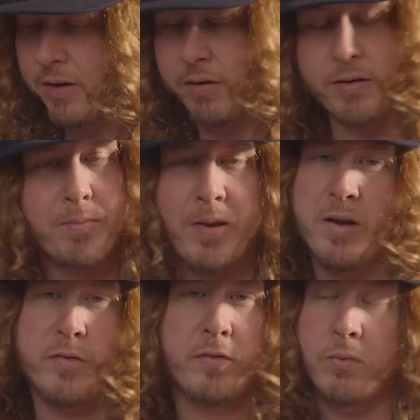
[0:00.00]
They only made
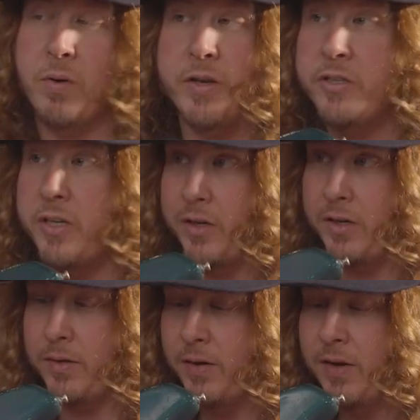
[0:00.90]
it for 1
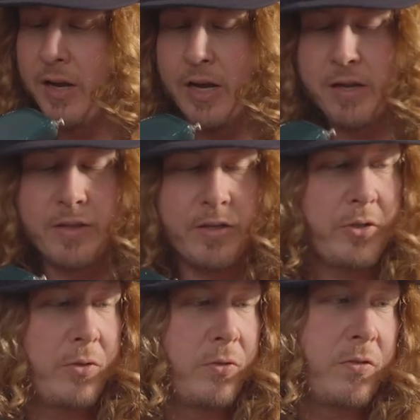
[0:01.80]
year, and they
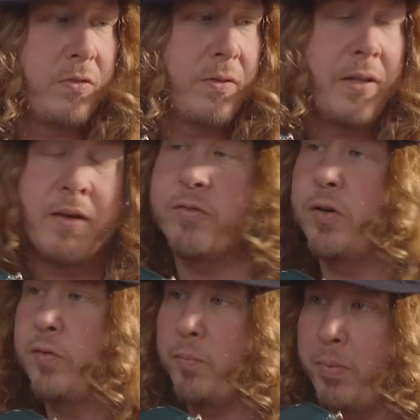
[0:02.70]
used
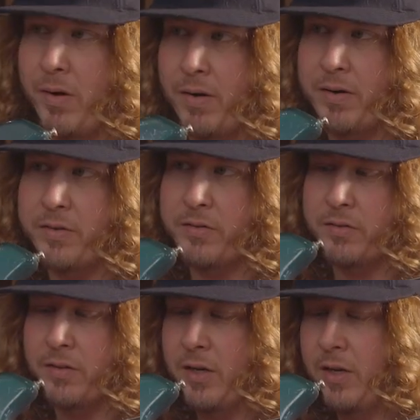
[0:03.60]
leftover
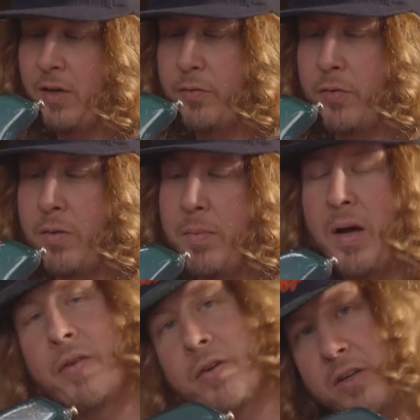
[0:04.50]
parts from
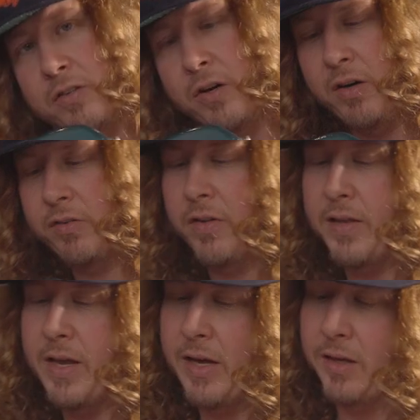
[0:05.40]
other guitars that
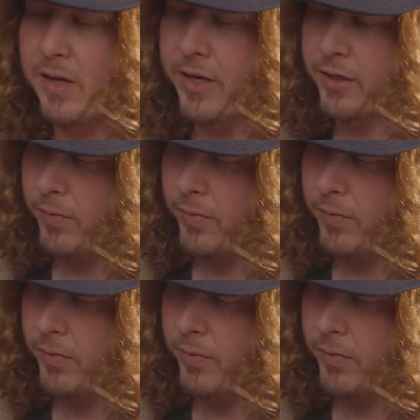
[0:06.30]
they had lying